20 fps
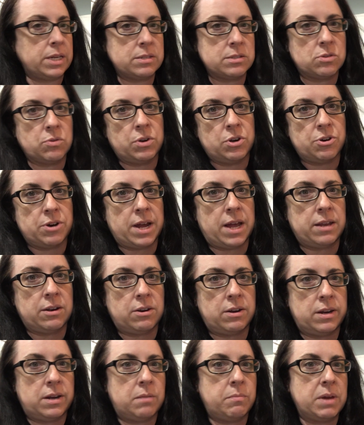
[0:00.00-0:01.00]
So in your head, you
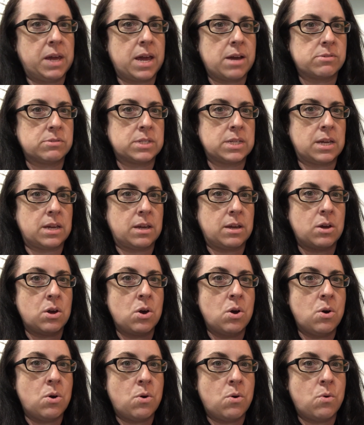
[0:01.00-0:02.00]
need to be counting
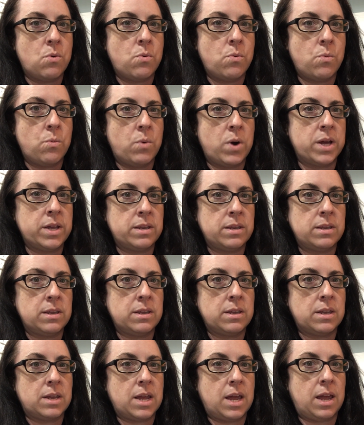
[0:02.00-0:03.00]
1
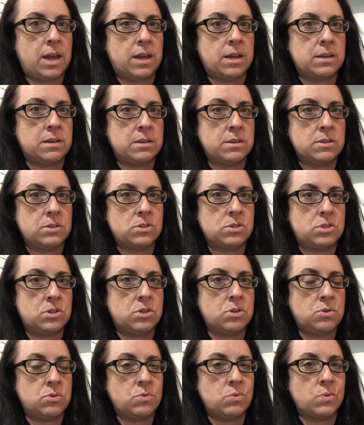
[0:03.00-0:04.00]
and
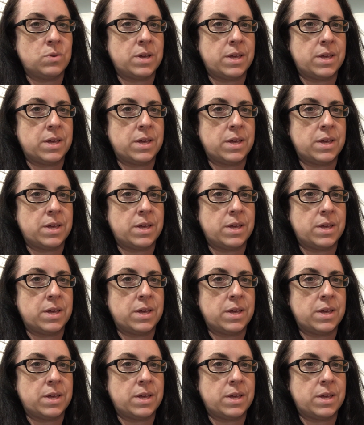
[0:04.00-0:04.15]
2